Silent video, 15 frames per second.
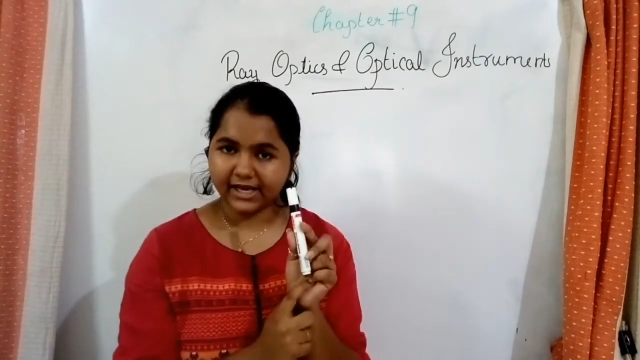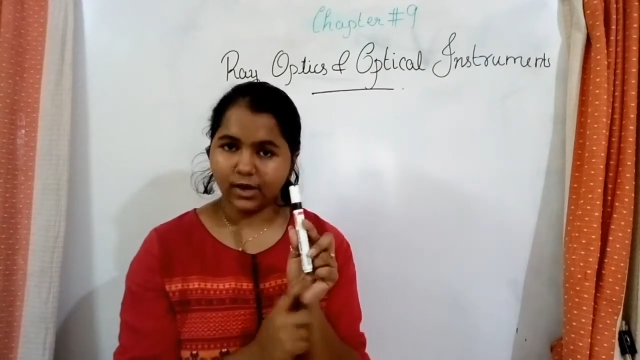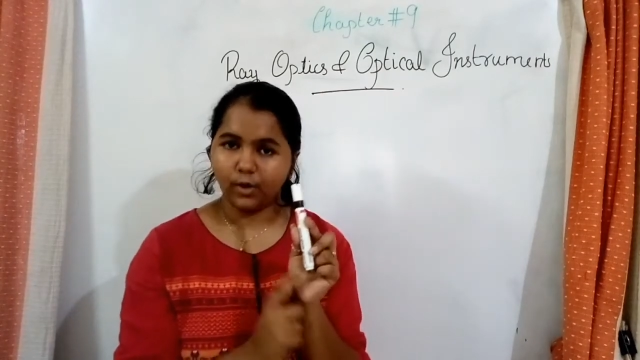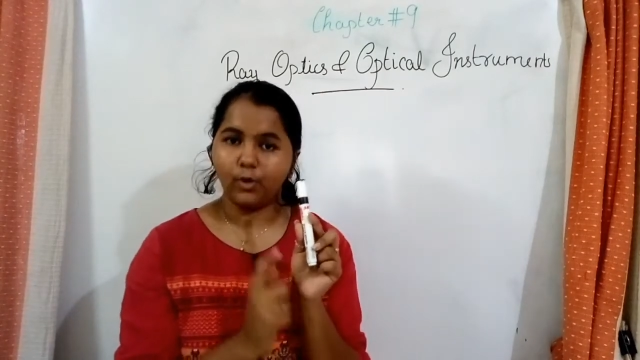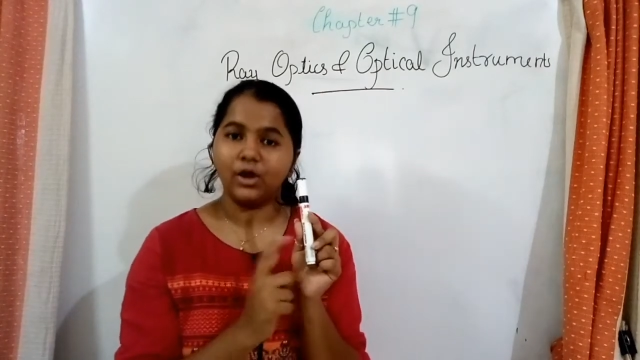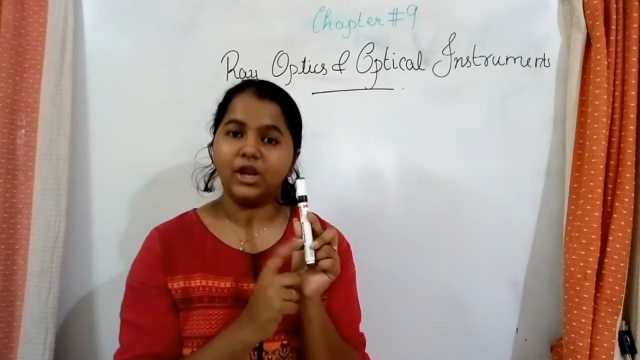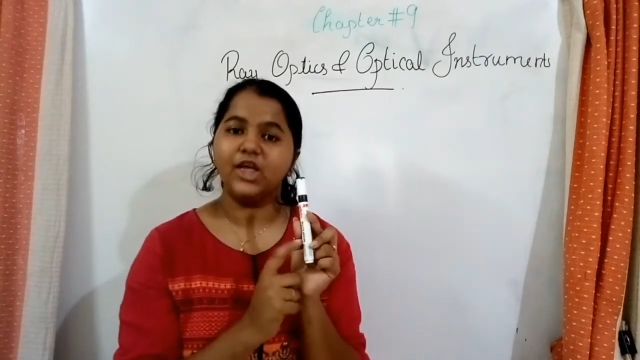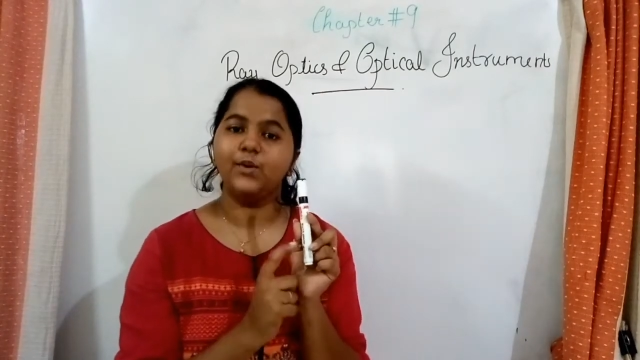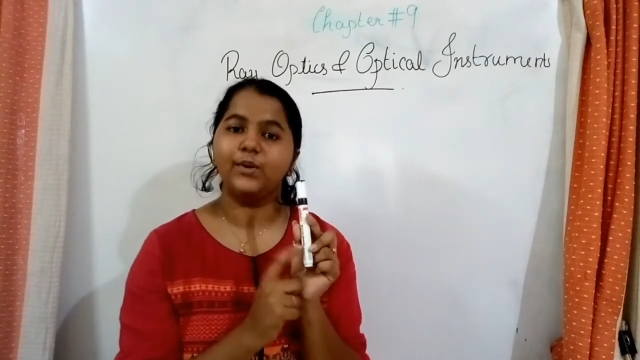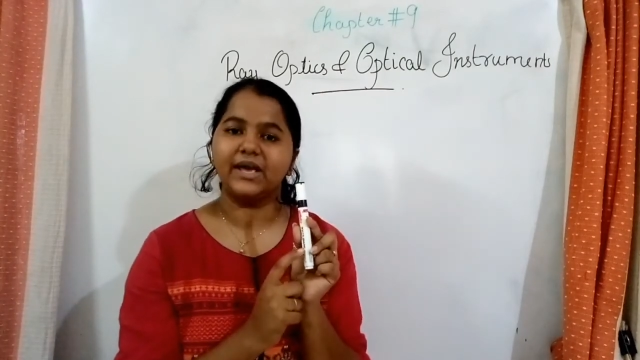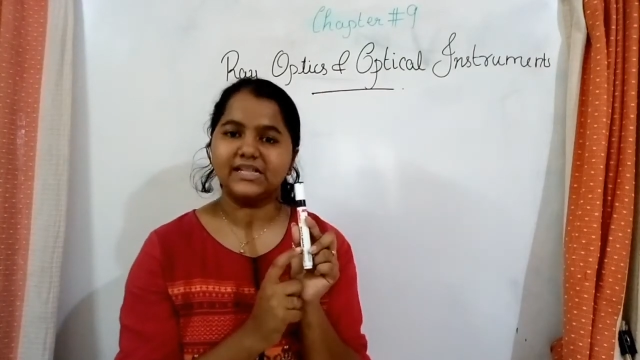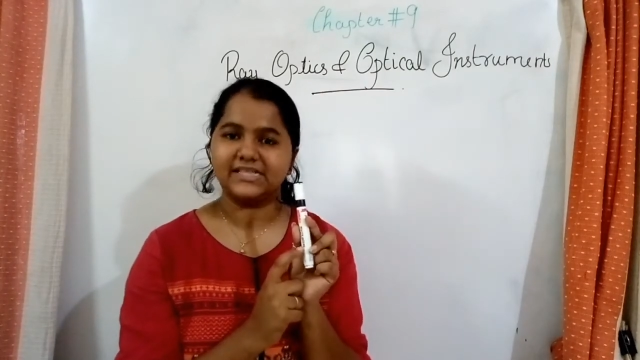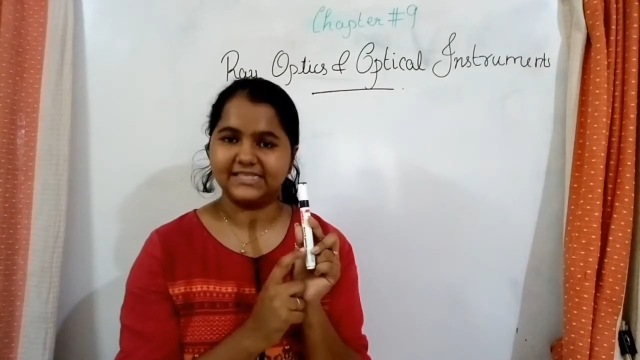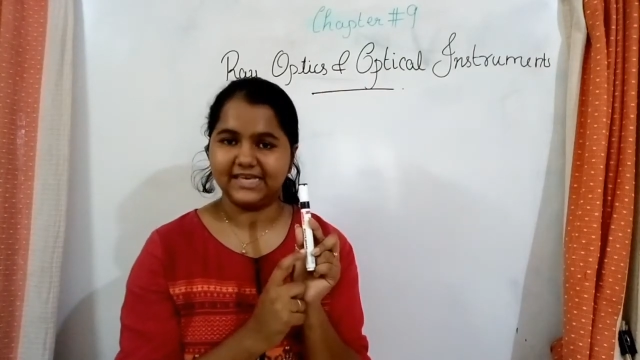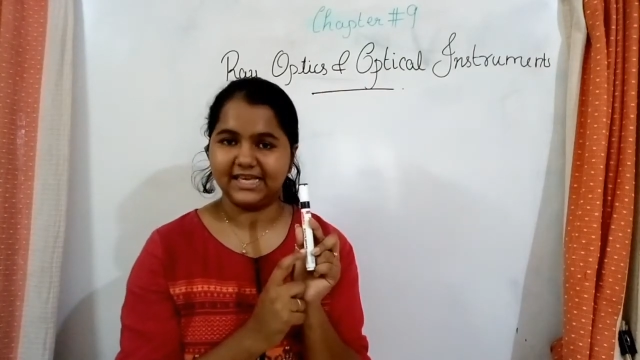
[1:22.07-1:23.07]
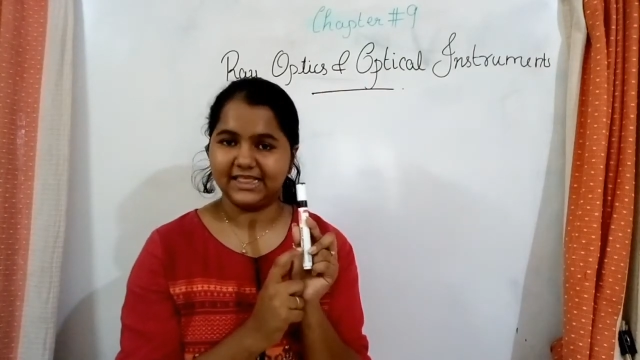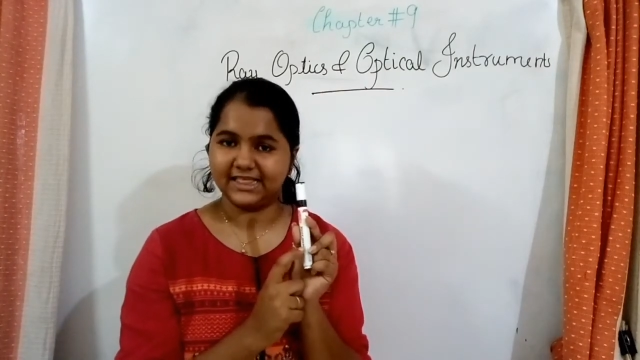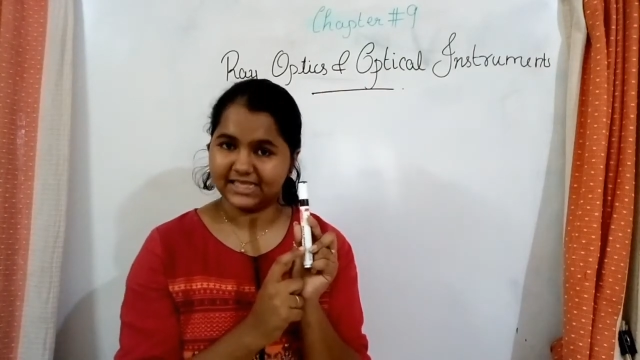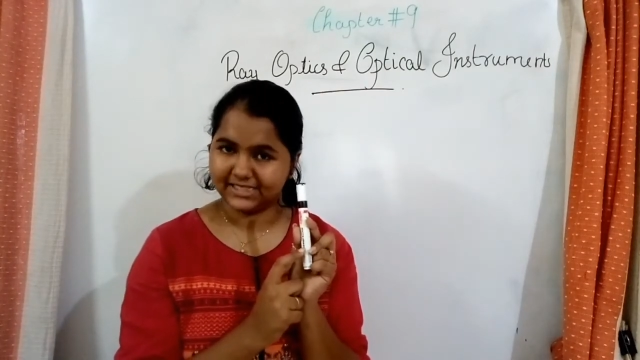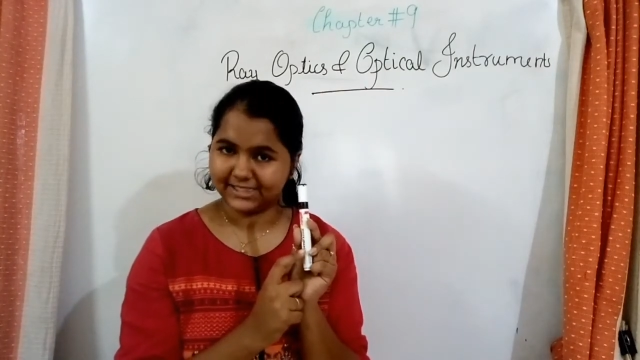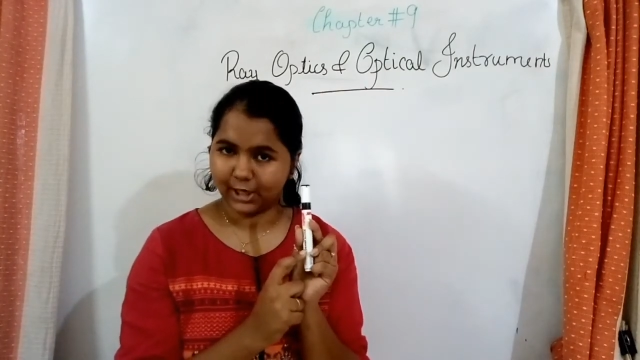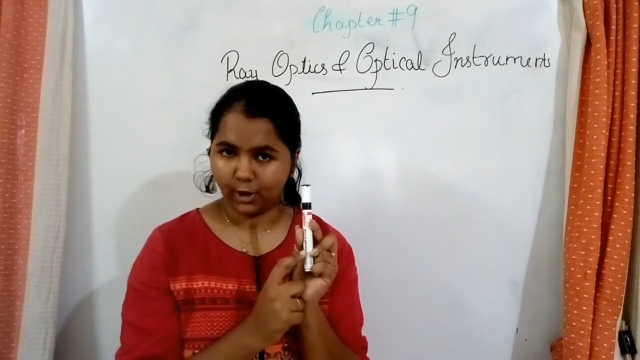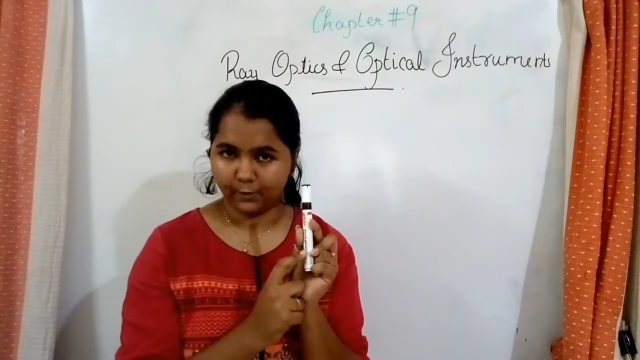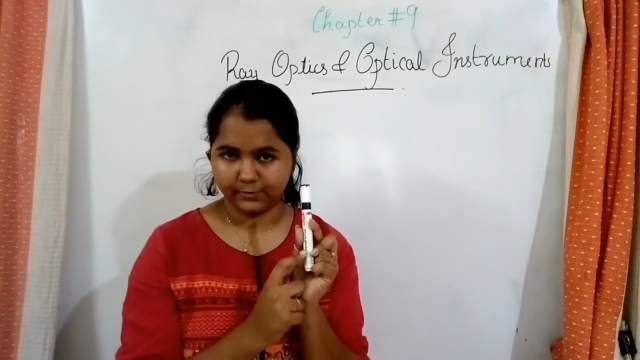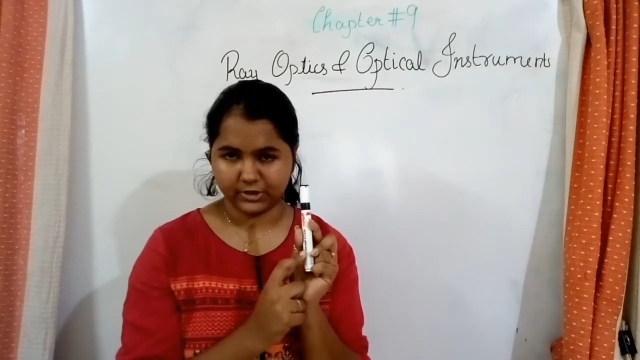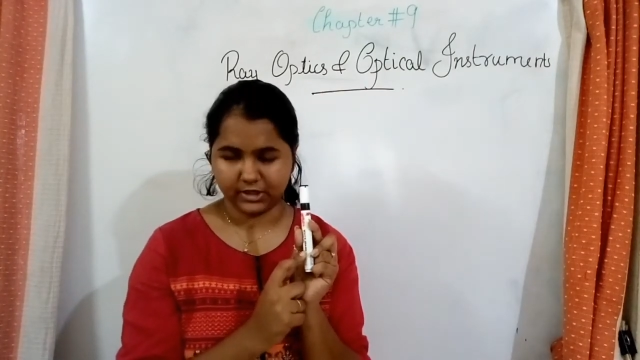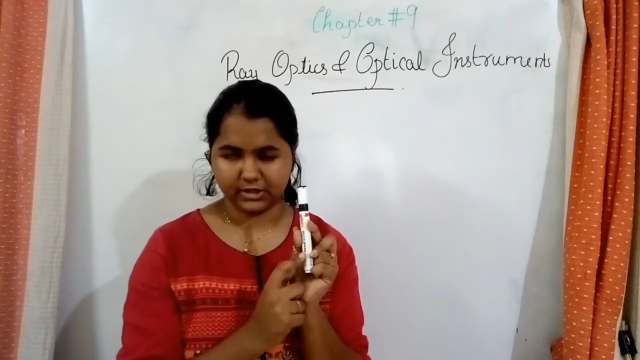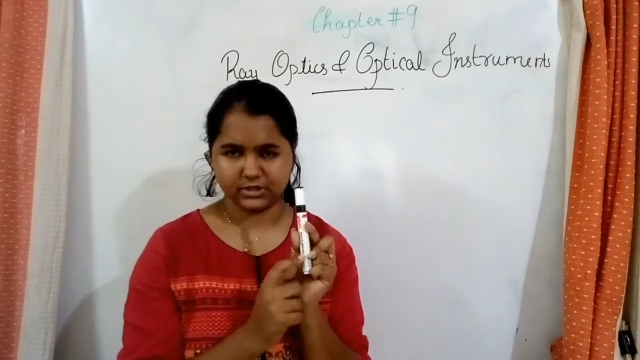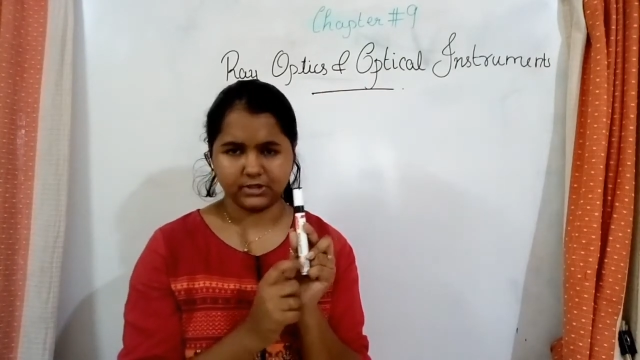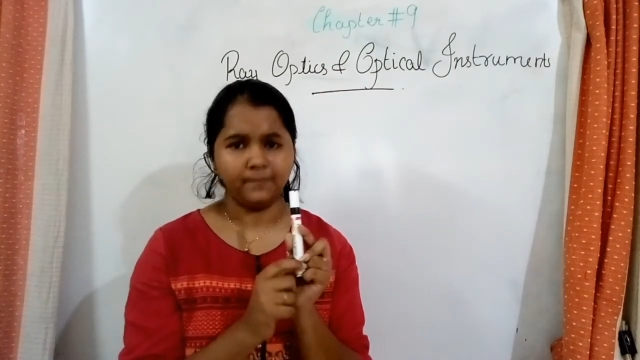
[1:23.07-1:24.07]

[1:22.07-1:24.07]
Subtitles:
only you can see this object.